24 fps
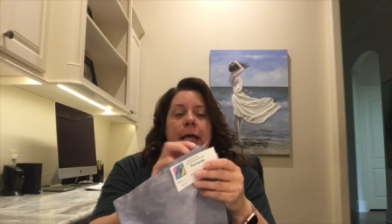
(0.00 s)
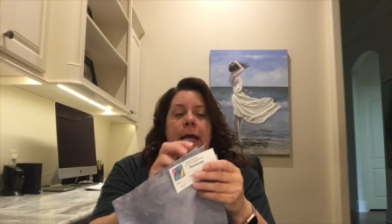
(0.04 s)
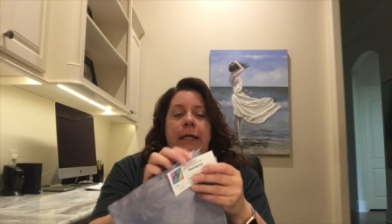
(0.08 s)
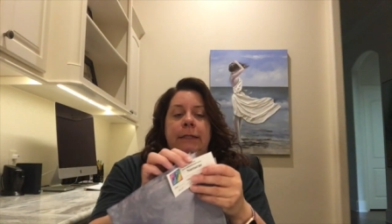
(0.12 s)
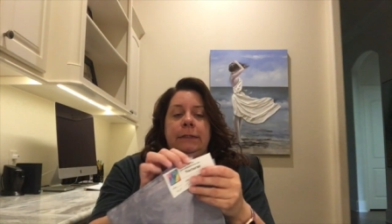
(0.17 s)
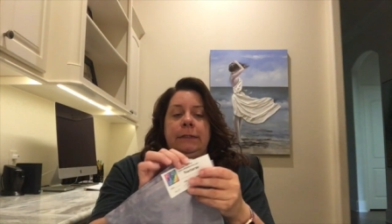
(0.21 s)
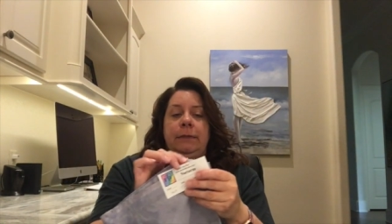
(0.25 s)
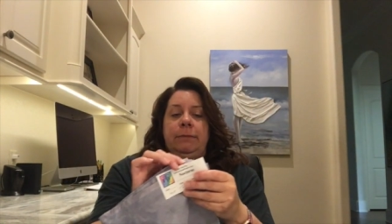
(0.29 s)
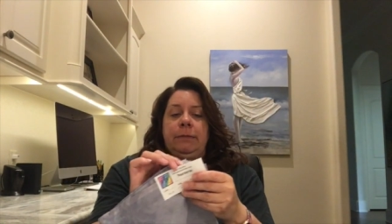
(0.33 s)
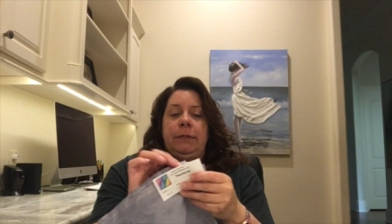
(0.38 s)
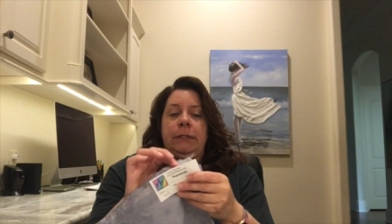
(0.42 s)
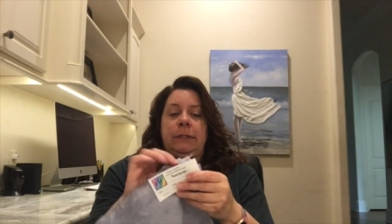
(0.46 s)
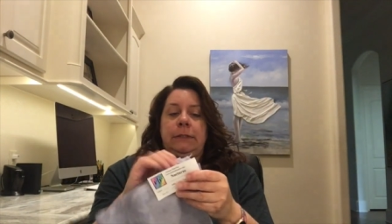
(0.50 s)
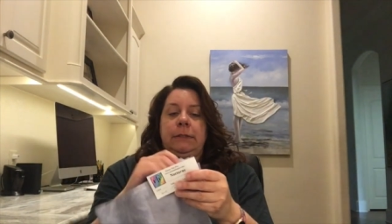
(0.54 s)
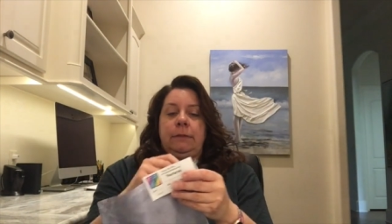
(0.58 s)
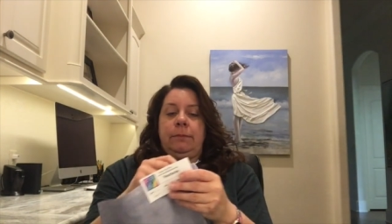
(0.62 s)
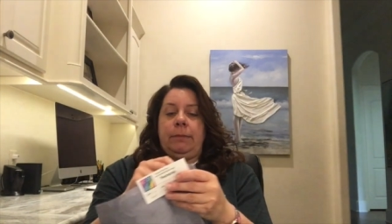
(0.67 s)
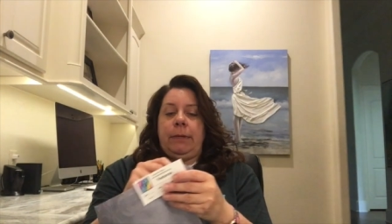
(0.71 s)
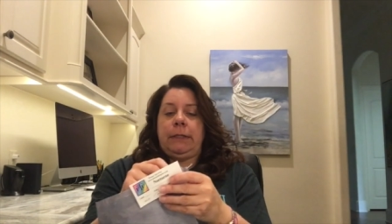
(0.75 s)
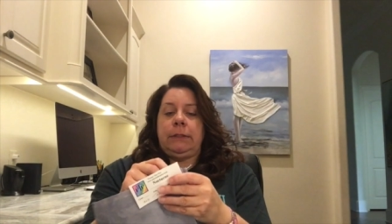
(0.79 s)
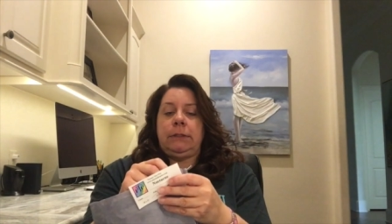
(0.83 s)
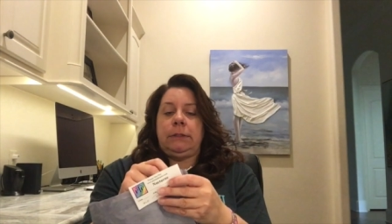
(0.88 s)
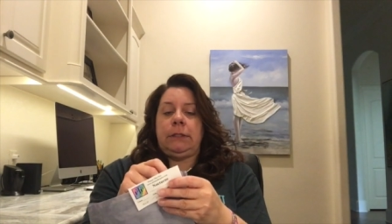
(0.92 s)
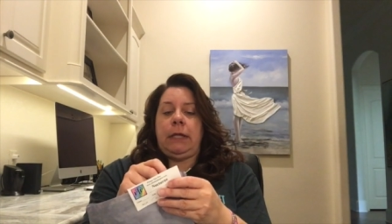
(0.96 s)
had some of this in
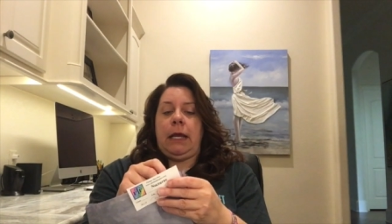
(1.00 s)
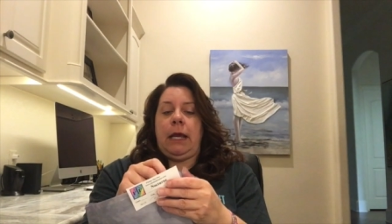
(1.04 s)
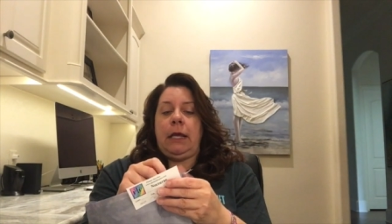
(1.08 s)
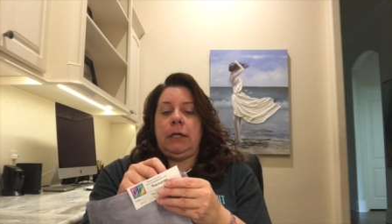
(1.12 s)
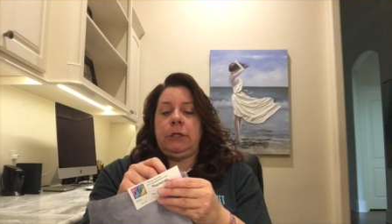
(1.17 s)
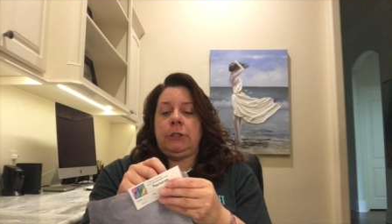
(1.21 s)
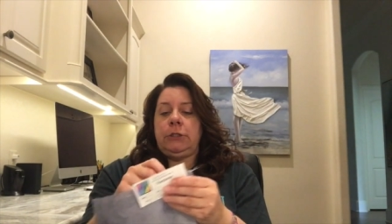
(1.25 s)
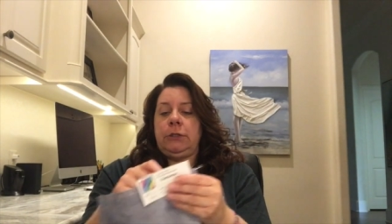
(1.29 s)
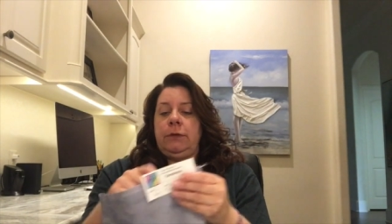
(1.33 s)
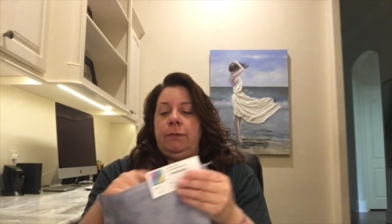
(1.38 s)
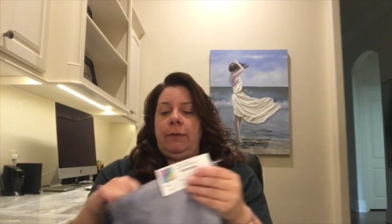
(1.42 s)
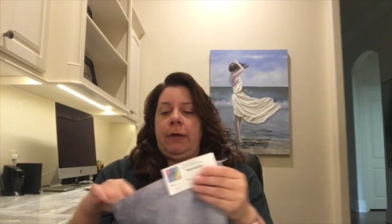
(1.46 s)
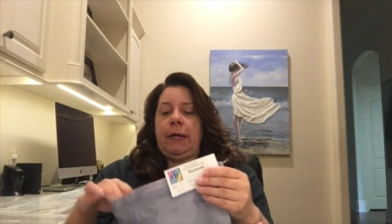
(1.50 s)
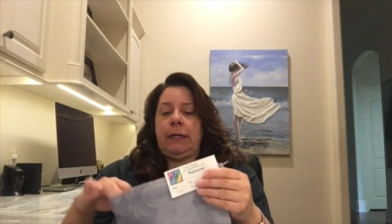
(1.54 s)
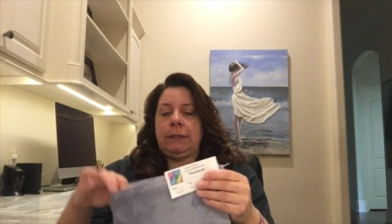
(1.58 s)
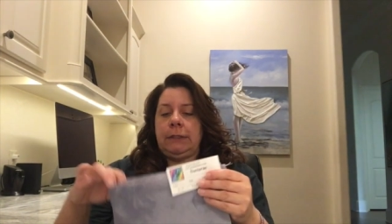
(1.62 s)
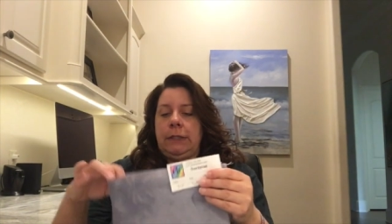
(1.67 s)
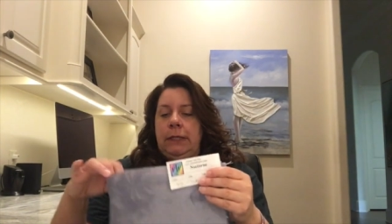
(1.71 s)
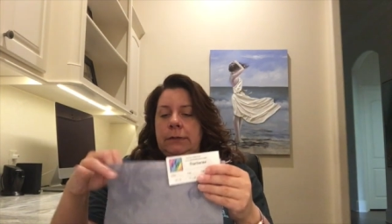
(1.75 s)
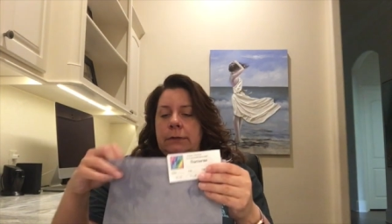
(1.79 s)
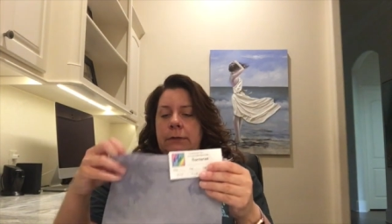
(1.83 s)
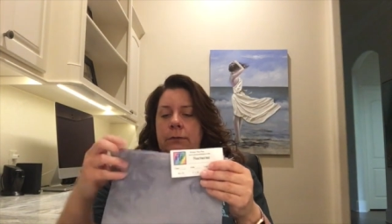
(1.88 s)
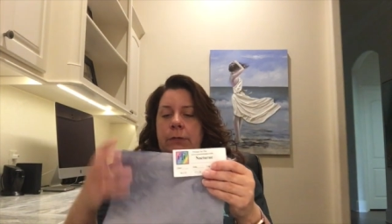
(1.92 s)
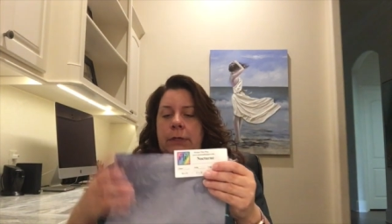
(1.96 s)
my stash. In fact,
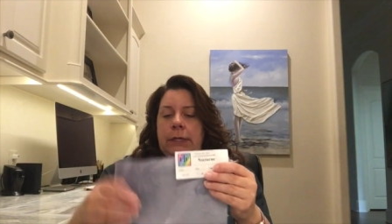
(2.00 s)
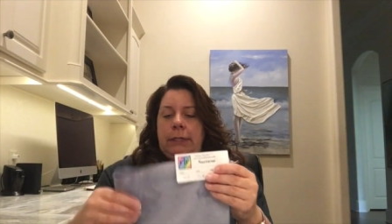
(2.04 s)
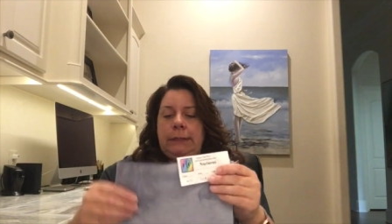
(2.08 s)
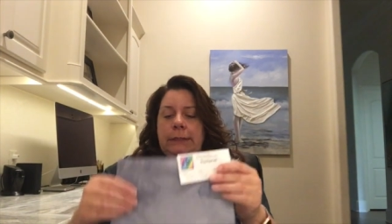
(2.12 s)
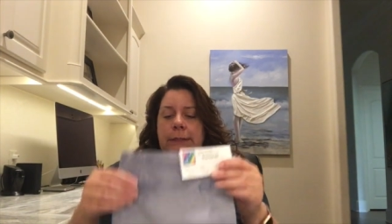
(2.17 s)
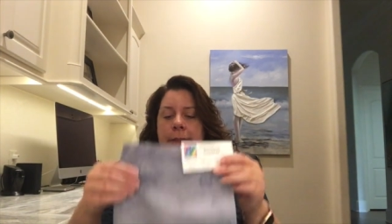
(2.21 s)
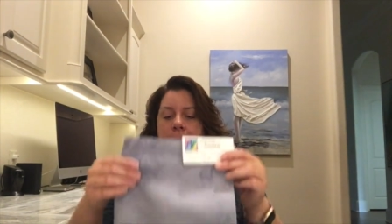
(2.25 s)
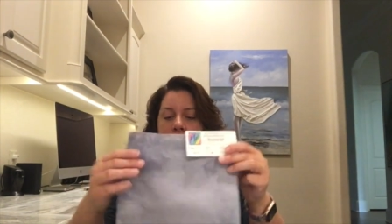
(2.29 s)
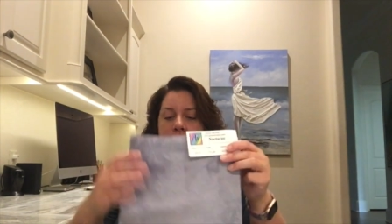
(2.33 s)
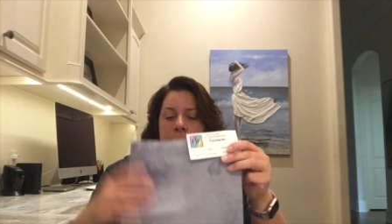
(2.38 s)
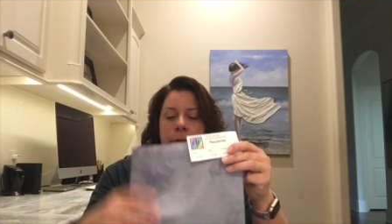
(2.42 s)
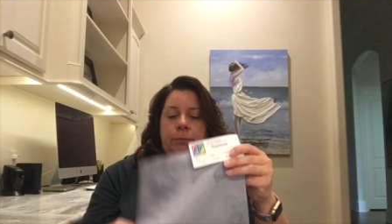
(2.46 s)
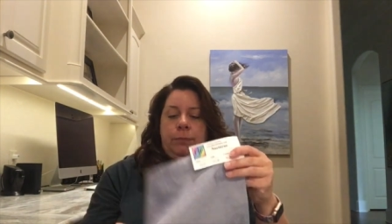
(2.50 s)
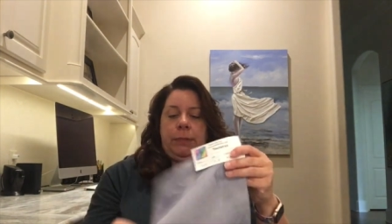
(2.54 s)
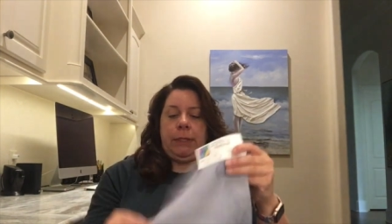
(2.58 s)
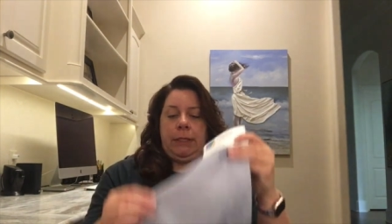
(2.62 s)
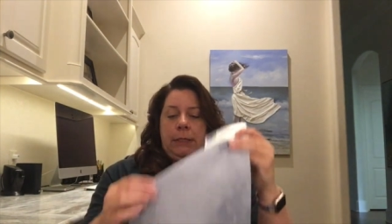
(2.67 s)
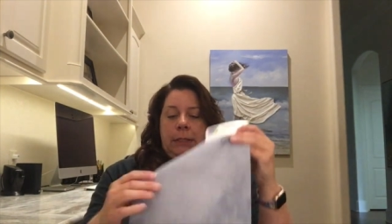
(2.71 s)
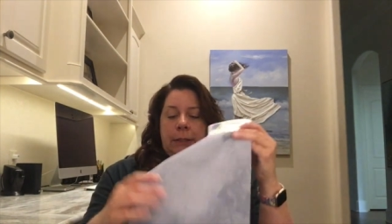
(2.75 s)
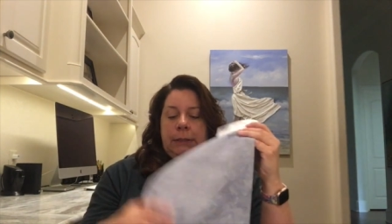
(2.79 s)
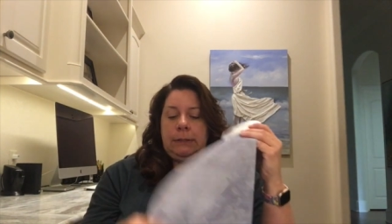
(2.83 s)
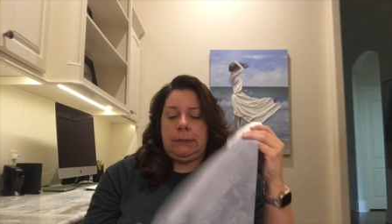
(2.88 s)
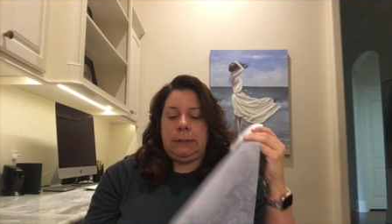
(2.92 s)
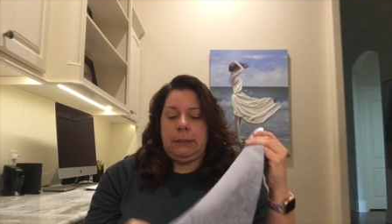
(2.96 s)
that's what I stitched
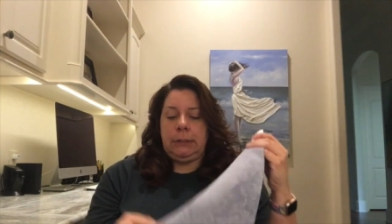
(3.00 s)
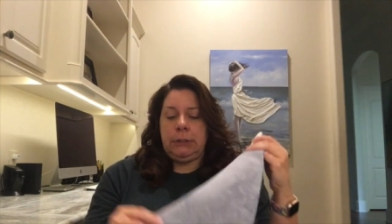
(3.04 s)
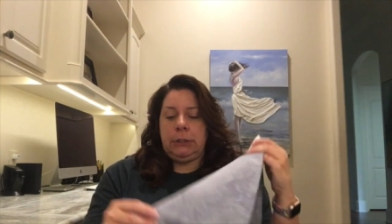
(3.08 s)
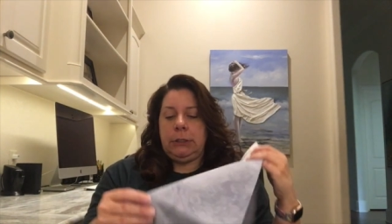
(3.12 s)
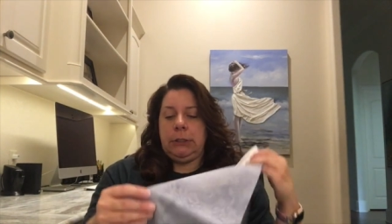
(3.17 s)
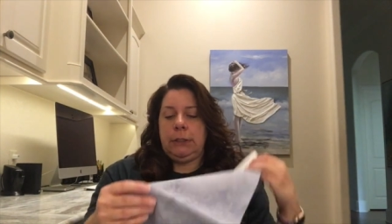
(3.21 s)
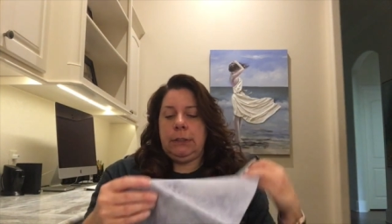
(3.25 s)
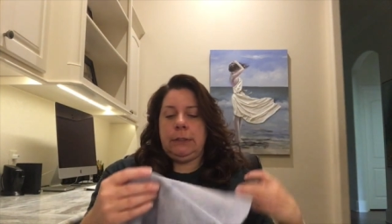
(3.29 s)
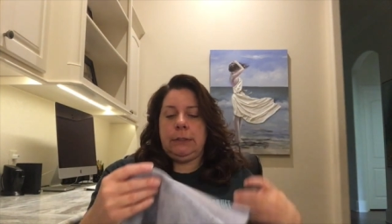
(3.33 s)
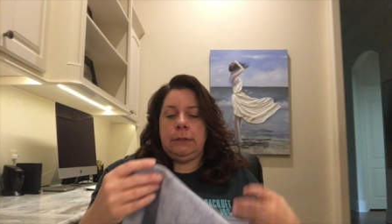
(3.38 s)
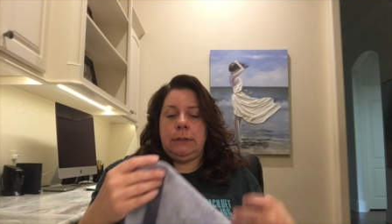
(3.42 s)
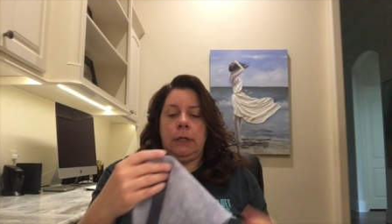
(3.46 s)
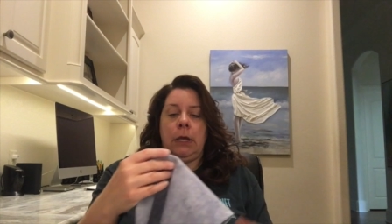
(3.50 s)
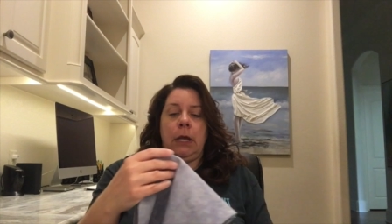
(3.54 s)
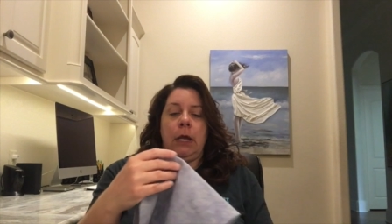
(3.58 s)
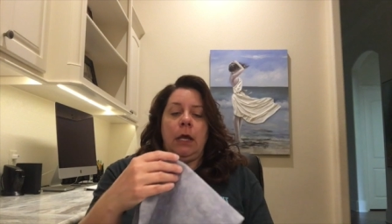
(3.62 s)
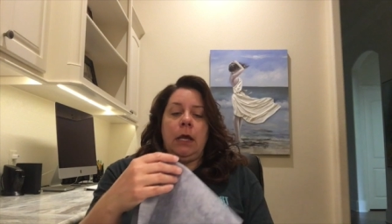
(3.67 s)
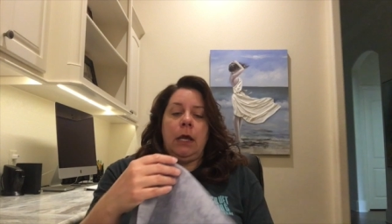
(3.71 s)
Bendy Stitchies